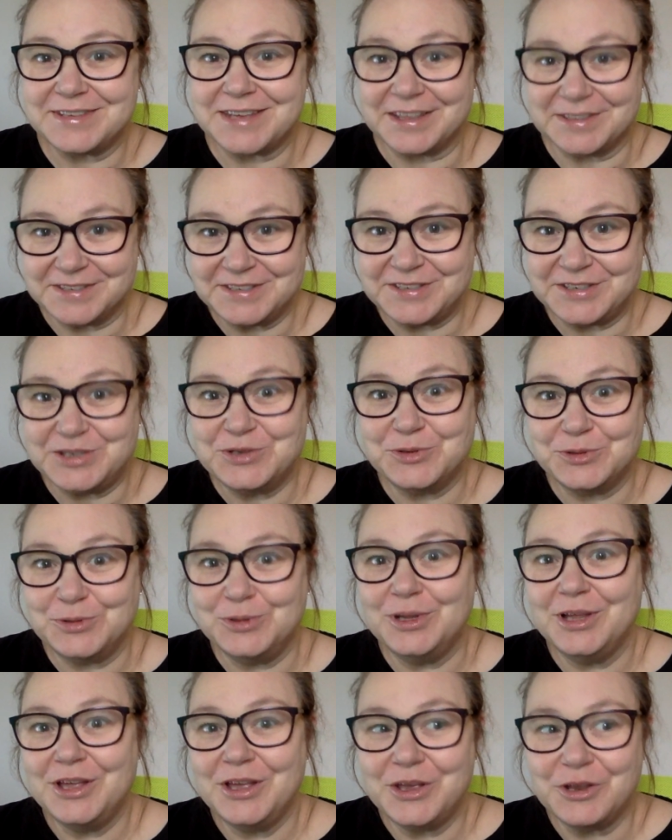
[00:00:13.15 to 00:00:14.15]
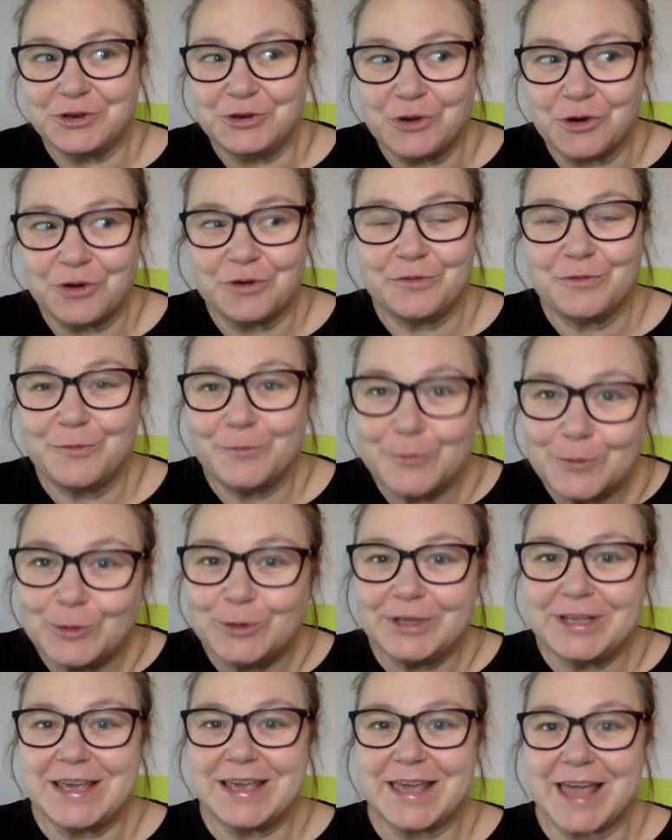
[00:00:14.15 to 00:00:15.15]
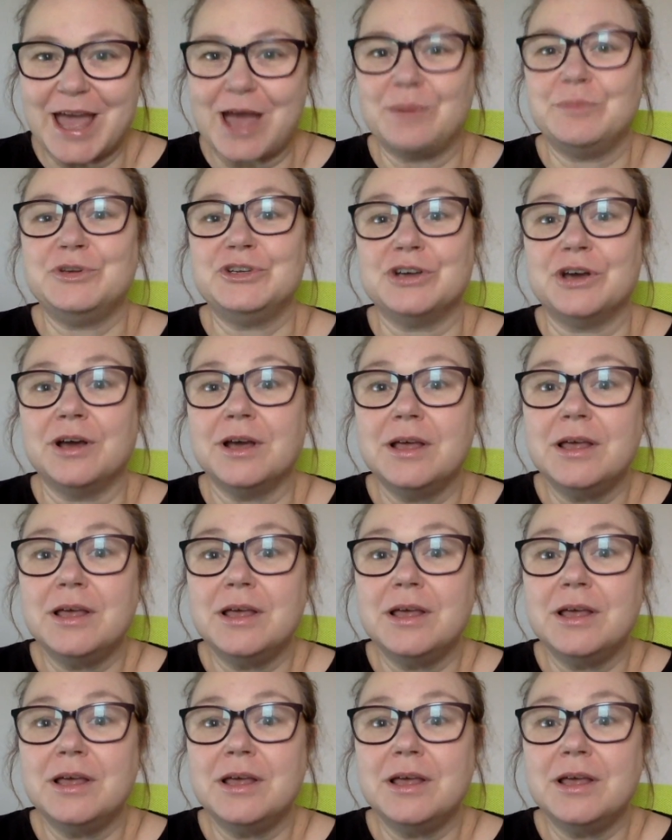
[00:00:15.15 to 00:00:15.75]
and still not fully capture